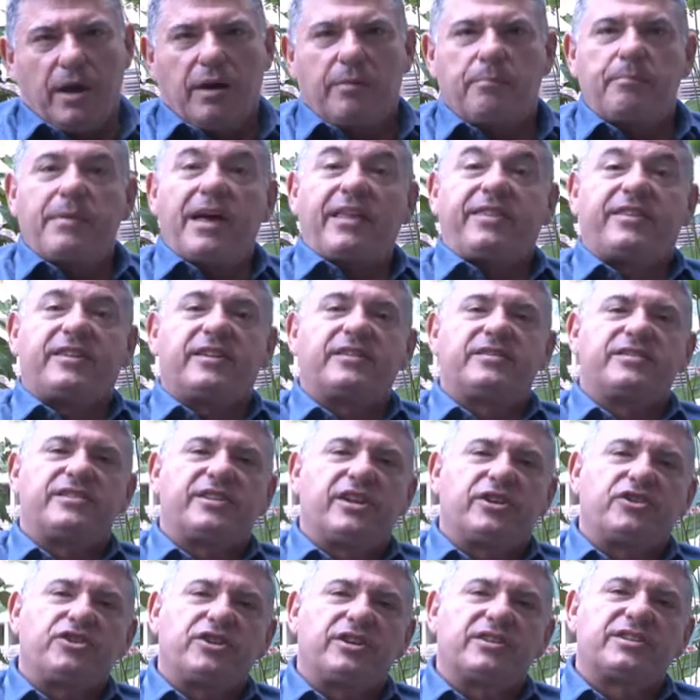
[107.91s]
methods
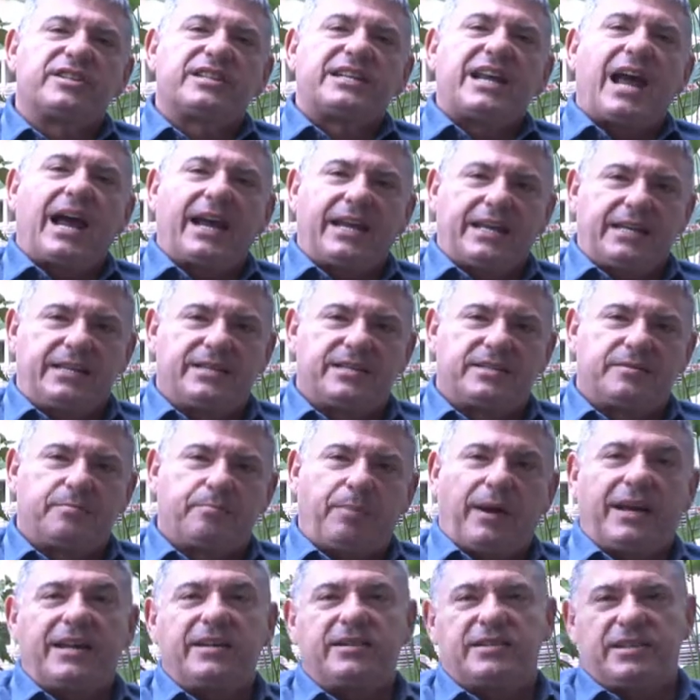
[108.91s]
such as
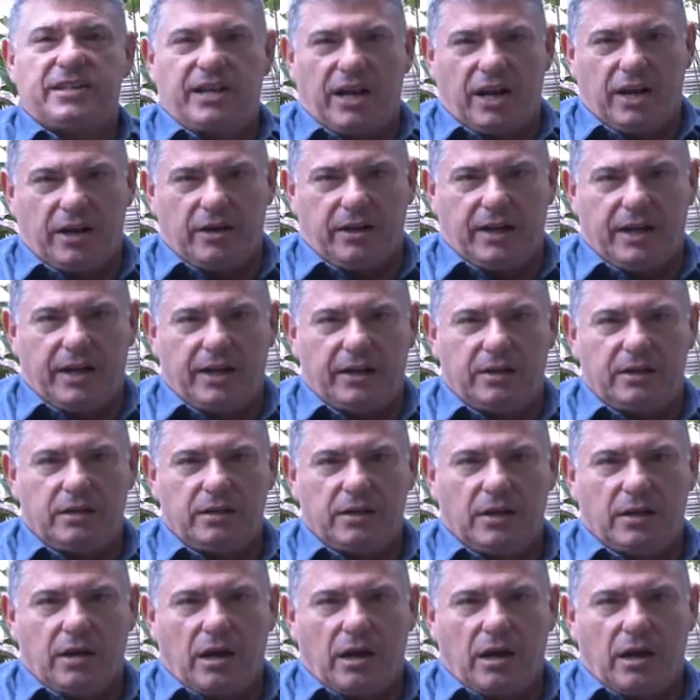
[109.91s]
case-based learning